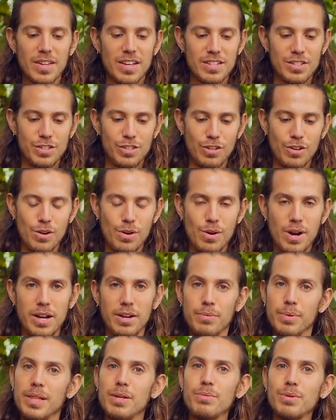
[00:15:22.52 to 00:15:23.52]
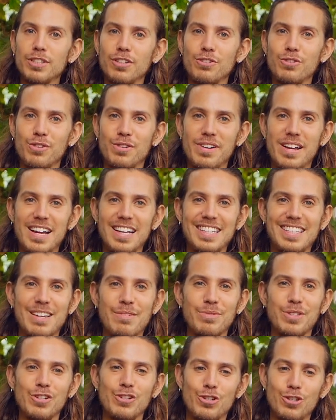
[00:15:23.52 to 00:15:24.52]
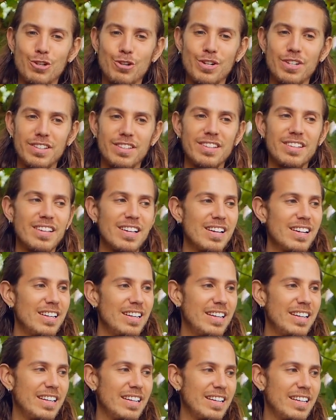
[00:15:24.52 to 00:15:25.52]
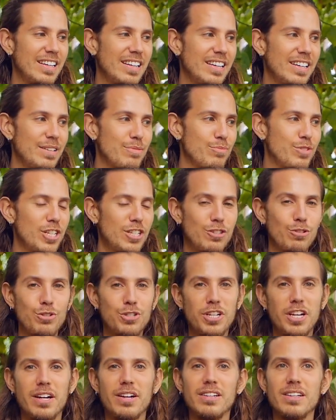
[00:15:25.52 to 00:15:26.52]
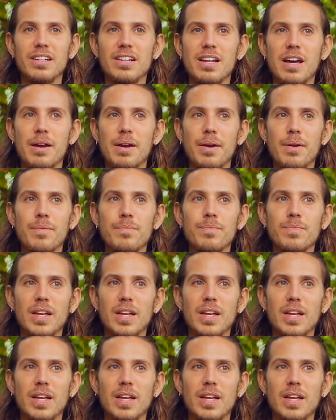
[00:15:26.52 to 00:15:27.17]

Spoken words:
So I really wanted to create something short and just to share that, like,